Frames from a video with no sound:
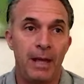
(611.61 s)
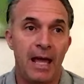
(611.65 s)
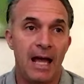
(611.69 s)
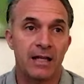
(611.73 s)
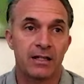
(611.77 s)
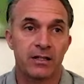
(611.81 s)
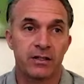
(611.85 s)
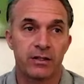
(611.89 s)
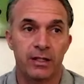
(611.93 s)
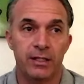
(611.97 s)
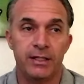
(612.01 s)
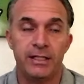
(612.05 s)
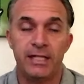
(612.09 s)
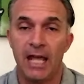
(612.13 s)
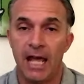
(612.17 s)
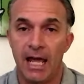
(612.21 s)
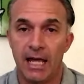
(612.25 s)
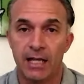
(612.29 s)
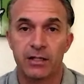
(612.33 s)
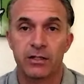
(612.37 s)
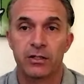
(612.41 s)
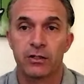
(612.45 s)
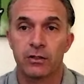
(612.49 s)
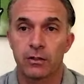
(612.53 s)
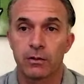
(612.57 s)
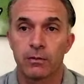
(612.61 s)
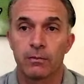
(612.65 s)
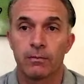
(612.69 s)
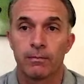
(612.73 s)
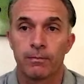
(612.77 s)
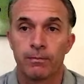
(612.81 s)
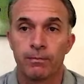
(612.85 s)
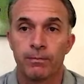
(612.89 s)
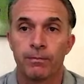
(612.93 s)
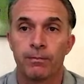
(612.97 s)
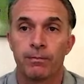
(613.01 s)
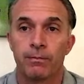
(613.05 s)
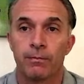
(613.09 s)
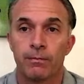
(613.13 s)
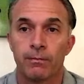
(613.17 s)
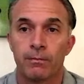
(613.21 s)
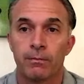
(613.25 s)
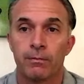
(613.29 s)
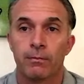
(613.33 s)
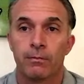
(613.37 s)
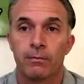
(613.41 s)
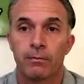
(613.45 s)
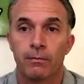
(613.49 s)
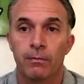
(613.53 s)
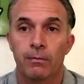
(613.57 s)
pass the test,
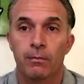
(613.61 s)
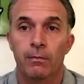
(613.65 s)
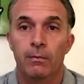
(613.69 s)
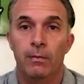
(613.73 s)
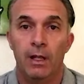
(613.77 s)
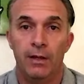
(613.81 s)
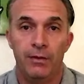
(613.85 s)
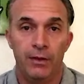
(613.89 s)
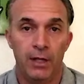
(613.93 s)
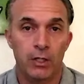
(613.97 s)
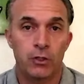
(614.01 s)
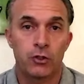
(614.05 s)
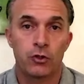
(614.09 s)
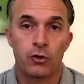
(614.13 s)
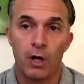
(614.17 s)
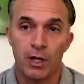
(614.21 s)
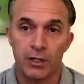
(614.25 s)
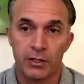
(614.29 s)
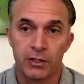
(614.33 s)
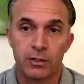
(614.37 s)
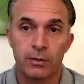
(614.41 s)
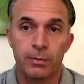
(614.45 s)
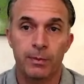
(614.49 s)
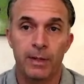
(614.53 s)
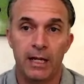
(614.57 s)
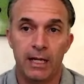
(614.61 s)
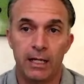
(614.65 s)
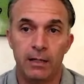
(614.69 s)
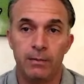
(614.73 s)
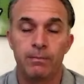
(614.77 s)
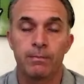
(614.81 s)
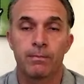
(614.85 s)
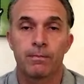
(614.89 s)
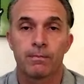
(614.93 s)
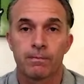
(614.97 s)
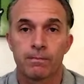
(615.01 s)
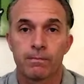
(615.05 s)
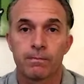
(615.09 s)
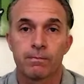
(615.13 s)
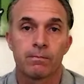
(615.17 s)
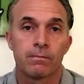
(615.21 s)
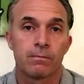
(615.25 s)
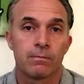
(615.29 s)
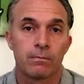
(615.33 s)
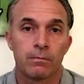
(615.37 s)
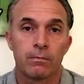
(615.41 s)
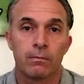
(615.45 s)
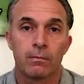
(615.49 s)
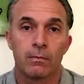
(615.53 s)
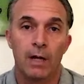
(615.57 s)
they trust me,
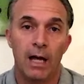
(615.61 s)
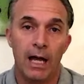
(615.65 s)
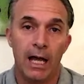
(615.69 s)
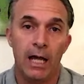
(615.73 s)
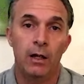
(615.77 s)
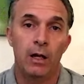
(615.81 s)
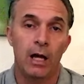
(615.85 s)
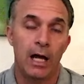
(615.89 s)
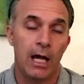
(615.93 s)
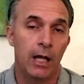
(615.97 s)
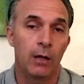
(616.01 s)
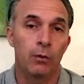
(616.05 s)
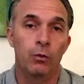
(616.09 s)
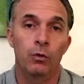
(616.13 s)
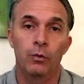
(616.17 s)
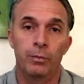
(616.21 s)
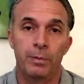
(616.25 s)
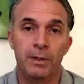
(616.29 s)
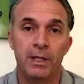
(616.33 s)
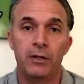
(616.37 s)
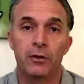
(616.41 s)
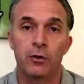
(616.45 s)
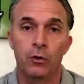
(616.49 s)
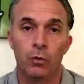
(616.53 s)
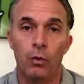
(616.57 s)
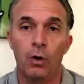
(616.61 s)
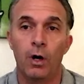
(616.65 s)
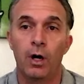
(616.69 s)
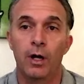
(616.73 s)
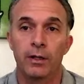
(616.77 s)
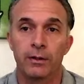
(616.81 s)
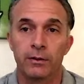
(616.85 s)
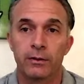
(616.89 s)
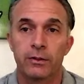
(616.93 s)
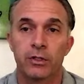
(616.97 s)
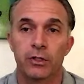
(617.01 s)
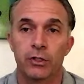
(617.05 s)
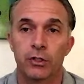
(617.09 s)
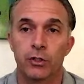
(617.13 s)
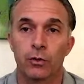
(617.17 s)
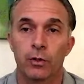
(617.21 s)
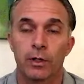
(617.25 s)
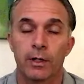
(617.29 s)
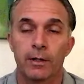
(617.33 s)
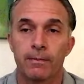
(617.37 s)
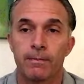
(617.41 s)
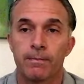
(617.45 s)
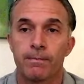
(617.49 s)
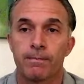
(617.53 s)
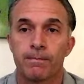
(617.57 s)
I, I will be the one to do
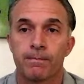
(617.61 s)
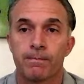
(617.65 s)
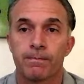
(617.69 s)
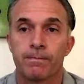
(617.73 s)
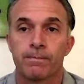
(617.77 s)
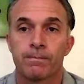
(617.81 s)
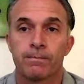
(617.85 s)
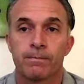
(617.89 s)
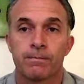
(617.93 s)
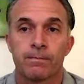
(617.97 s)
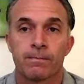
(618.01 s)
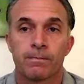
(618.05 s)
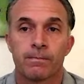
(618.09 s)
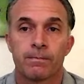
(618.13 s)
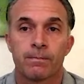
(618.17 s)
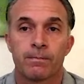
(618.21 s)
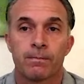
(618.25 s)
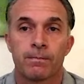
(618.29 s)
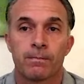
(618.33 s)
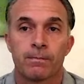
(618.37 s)
it. Who's